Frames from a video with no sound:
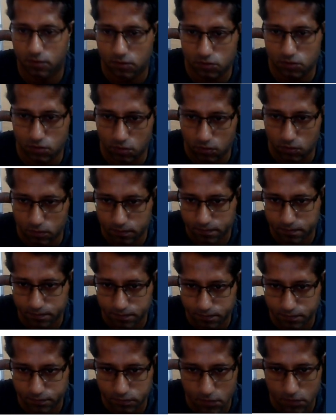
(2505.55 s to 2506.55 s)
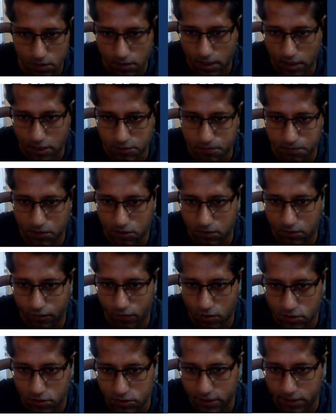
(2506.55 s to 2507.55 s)
So as per the
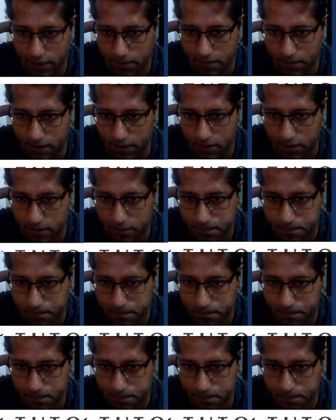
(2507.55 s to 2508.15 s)
word statement,